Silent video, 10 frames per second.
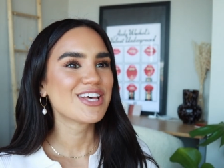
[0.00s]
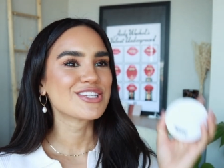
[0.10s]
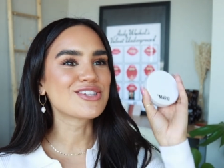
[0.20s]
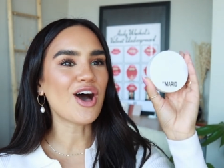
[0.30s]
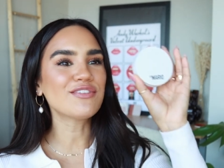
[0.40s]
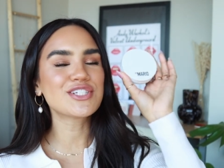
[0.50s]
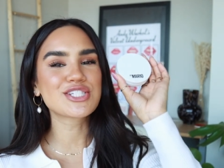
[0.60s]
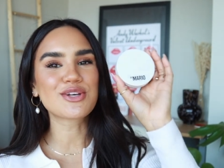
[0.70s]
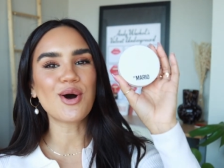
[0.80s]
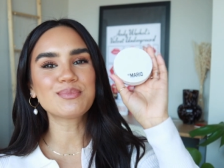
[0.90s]
Soft
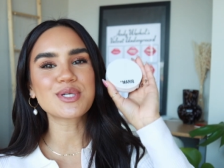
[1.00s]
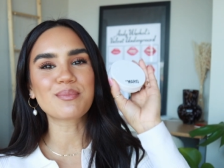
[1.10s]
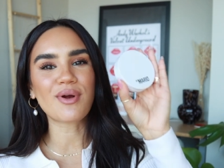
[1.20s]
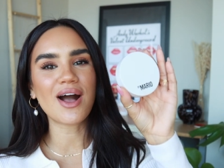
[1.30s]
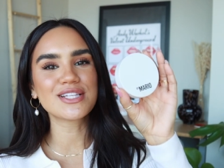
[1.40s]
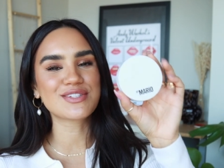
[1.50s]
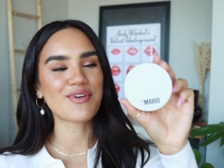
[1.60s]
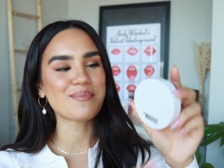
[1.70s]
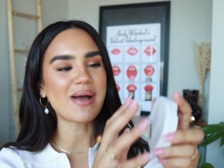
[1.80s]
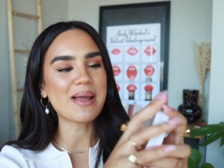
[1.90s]
Sculpt Bronze
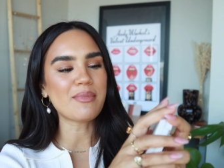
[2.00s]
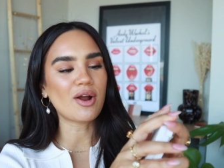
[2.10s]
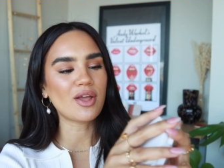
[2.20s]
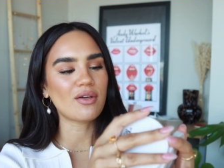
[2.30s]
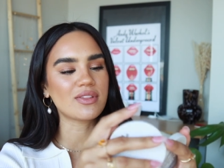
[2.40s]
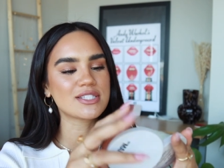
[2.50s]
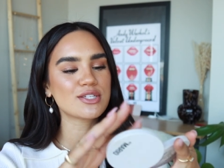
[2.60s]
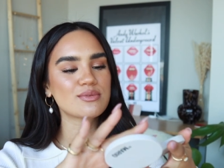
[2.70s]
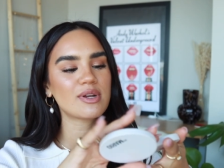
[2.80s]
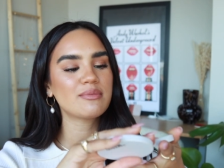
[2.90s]
from By Mario. This
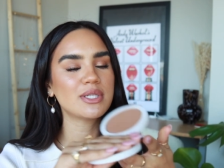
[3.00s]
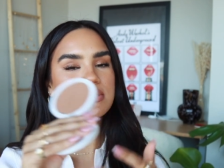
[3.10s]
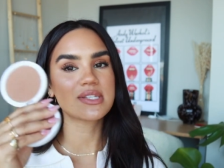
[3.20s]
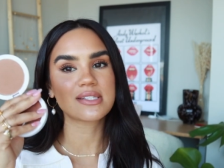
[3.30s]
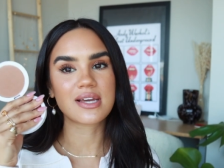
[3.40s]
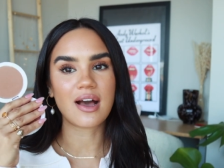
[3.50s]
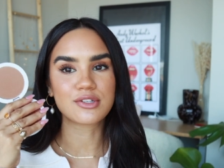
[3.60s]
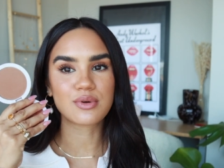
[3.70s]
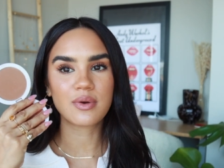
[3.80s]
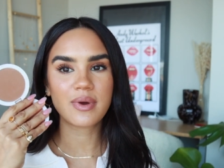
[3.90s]
is what I've been using to
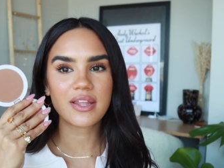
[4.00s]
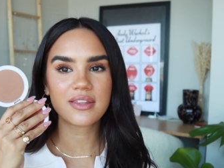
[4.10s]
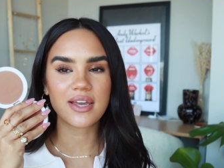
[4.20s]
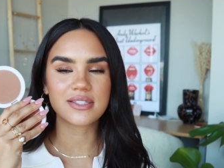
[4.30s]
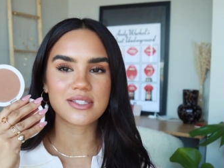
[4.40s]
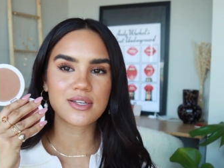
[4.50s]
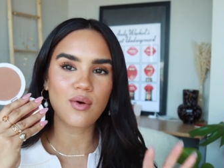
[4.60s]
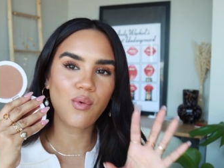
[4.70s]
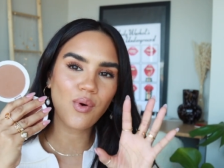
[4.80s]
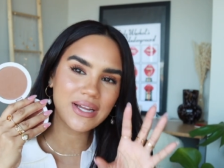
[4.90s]
contour with. It's
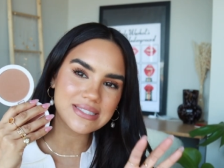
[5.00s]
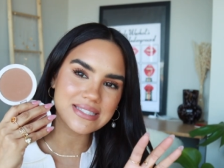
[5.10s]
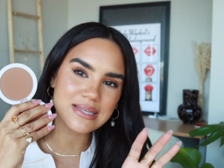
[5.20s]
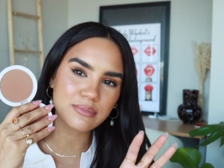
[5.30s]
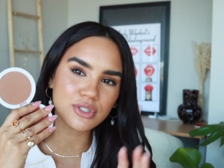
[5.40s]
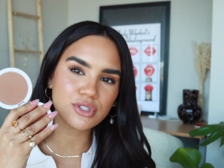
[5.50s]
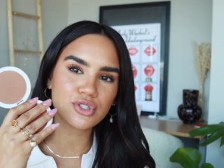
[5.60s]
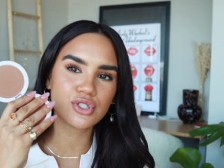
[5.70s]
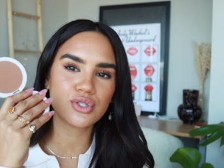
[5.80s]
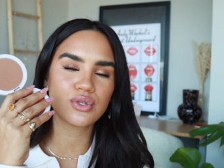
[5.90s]
quite similar
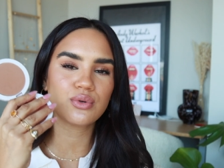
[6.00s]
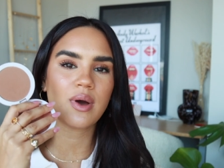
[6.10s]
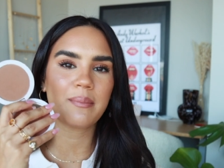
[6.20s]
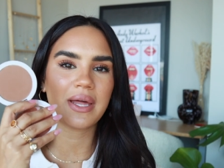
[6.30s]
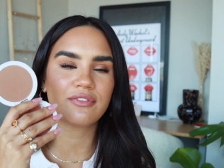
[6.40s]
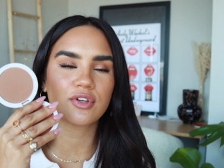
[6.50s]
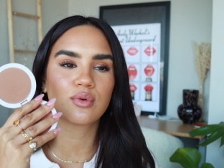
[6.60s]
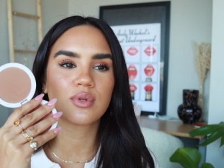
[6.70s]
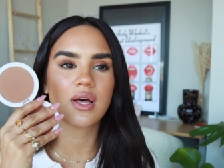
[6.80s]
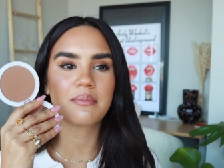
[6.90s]
to Benefit
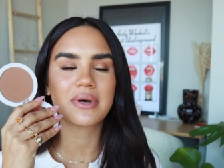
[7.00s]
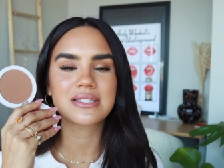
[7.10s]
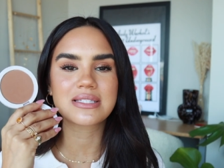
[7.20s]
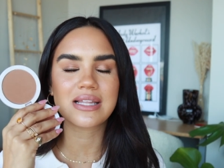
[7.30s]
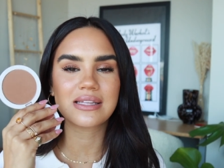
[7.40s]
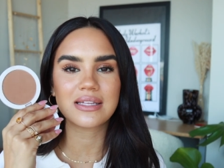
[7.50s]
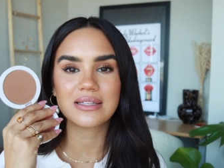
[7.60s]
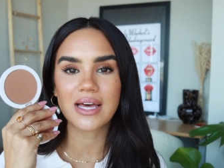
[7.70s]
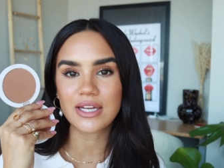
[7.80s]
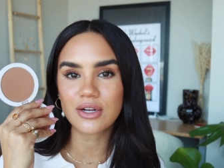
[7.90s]
Hoola, but slightly
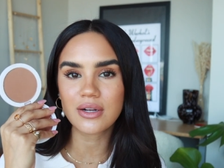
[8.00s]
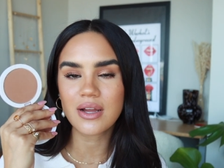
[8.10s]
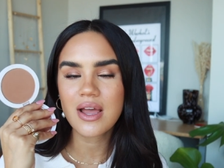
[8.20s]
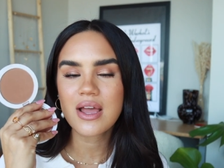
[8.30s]
lighter.